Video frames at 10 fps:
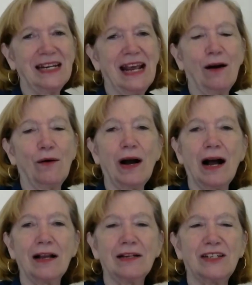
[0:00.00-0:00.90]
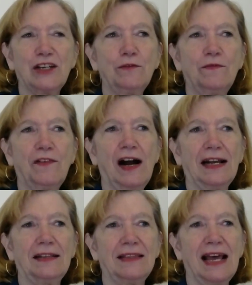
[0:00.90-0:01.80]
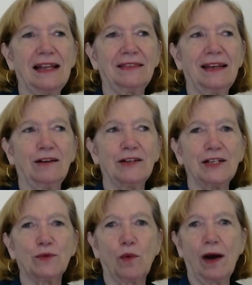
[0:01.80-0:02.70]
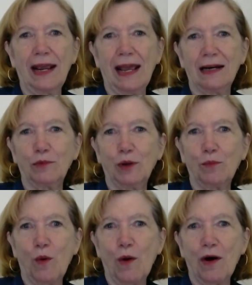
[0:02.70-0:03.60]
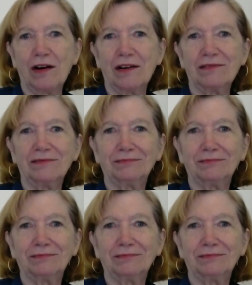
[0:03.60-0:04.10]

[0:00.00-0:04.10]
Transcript: Now, do you find that there is one animal more